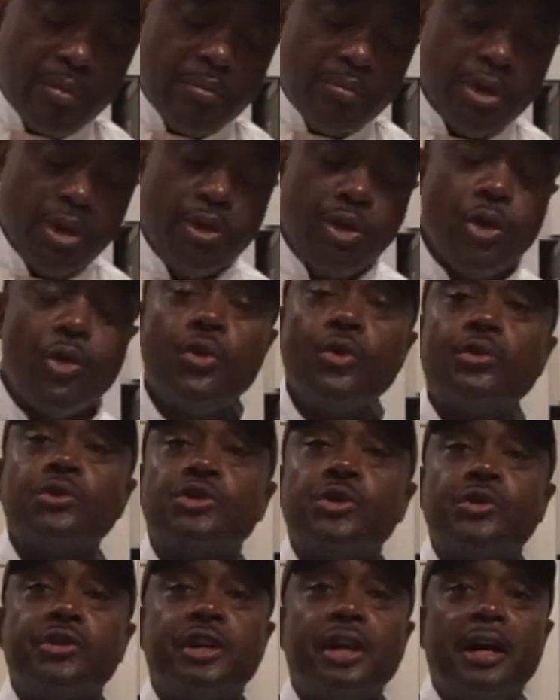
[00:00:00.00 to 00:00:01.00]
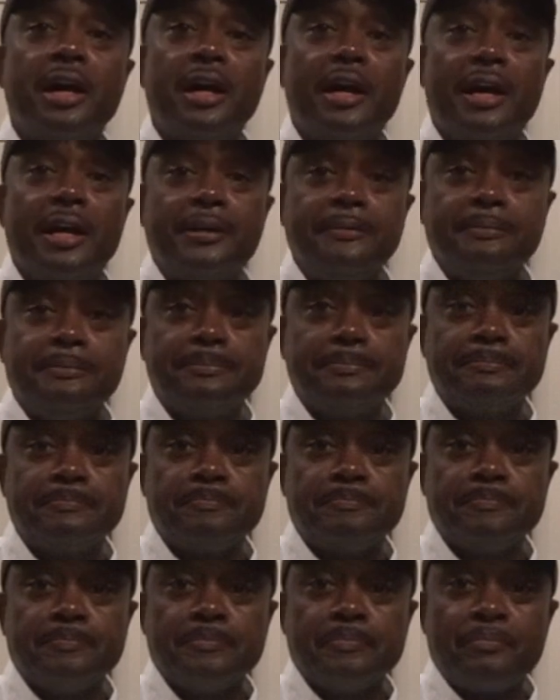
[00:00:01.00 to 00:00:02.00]
The noodles are done.
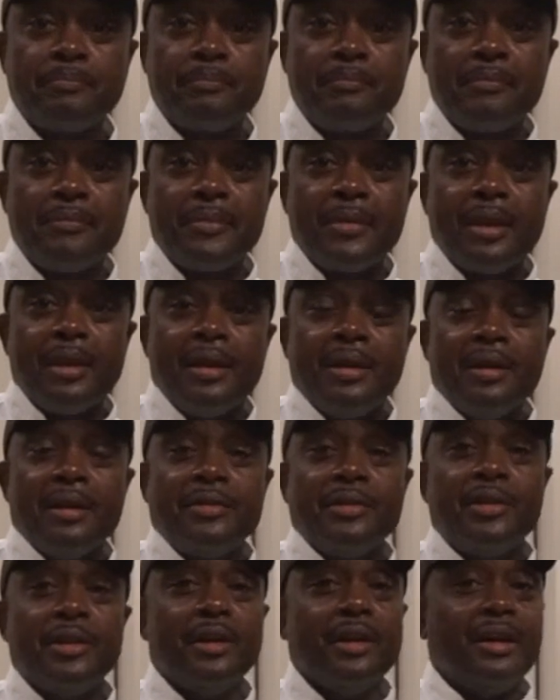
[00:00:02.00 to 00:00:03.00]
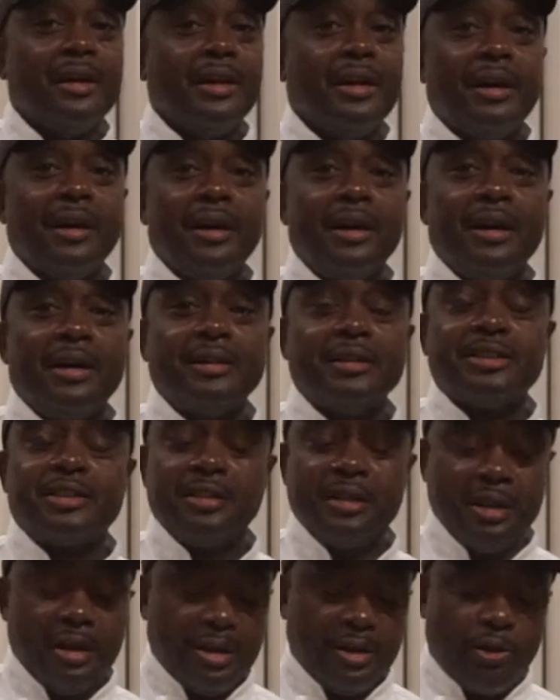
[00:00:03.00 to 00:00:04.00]

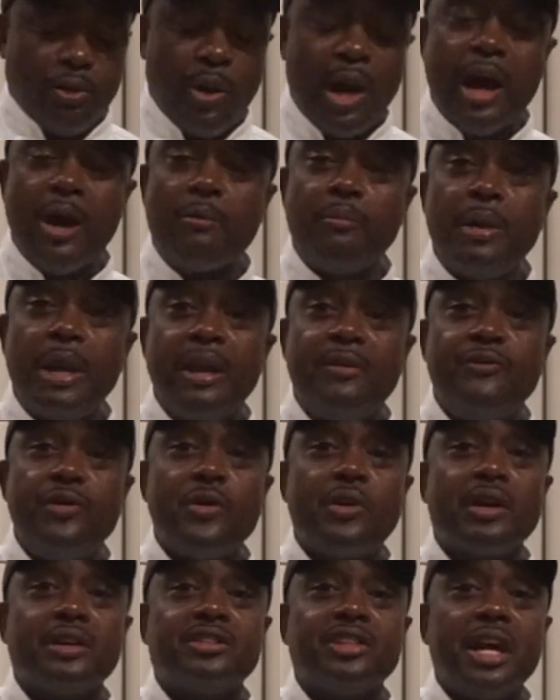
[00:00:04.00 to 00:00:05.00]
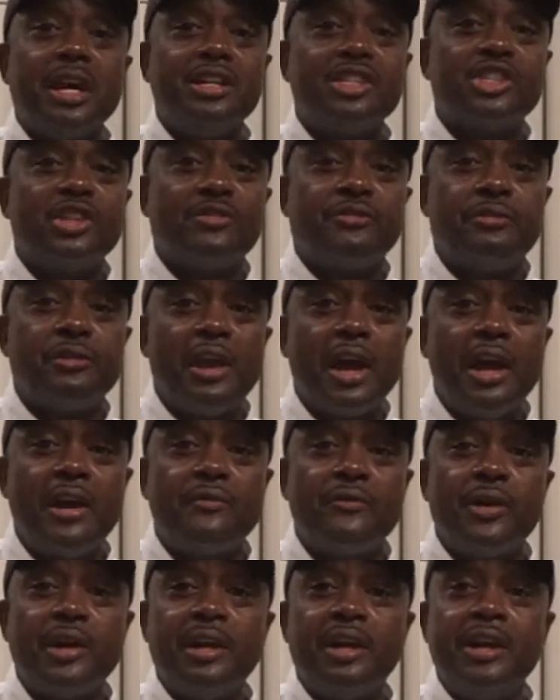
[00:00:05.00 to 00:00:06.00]
The ground beef, you can taste the
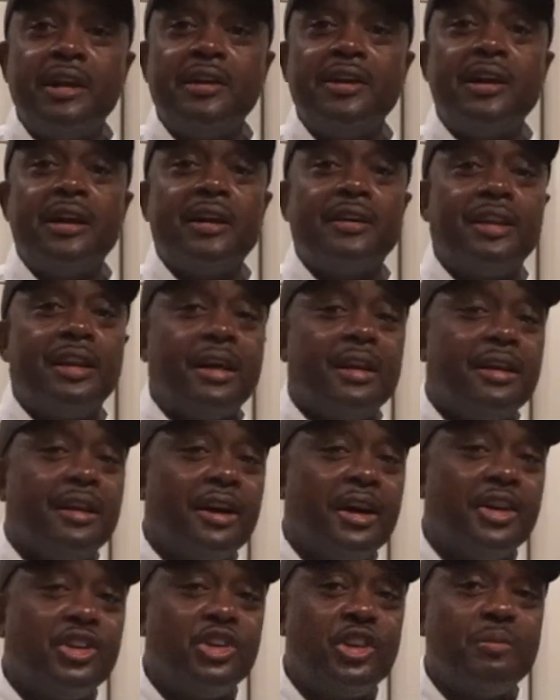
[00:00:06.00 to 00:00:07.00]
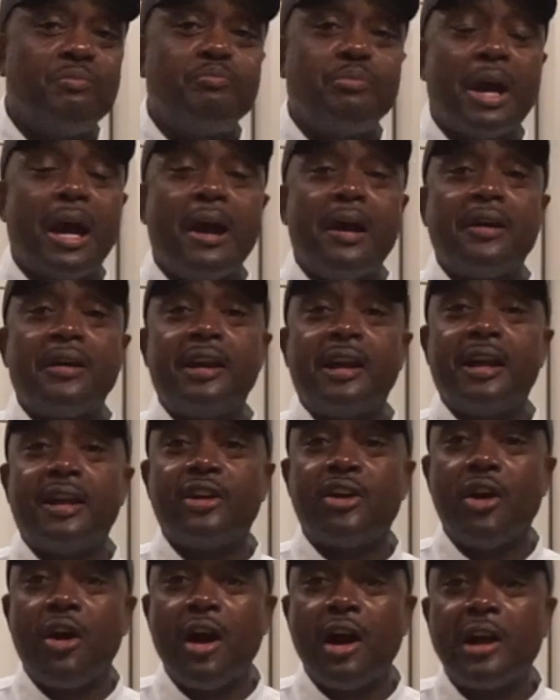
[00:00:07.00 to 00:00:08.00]
flavoring in there, that onion powder,
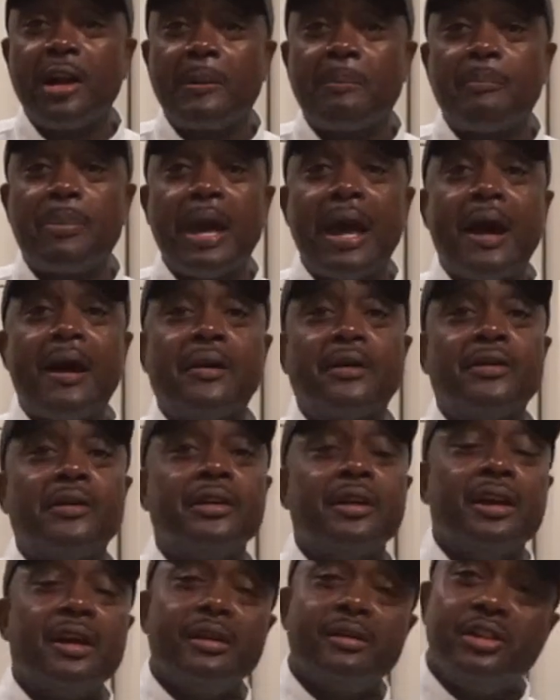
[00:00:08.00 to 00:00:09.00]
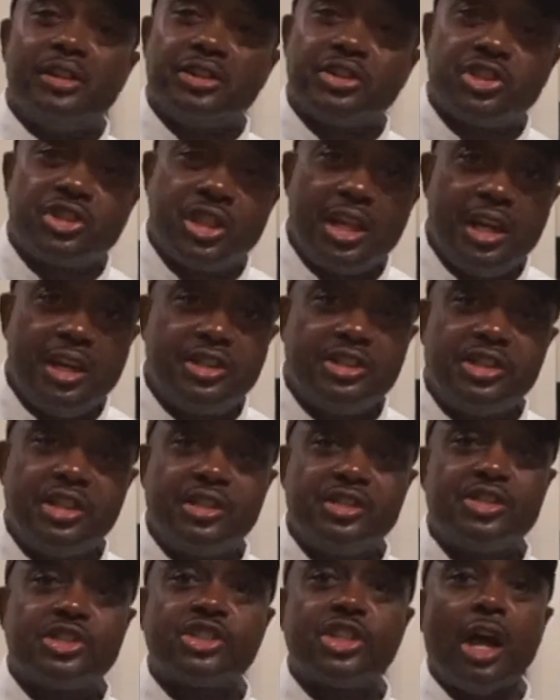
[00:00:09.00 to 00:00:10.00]
that garlic powder, a little
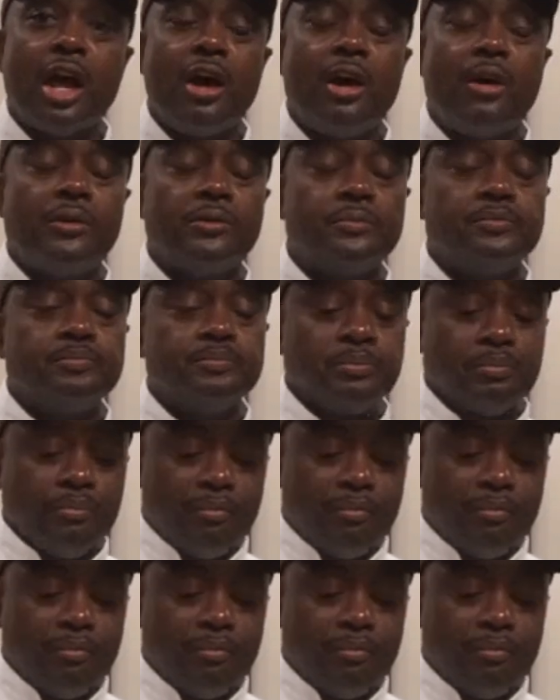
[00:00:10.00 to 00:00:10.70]
seasoning, salt.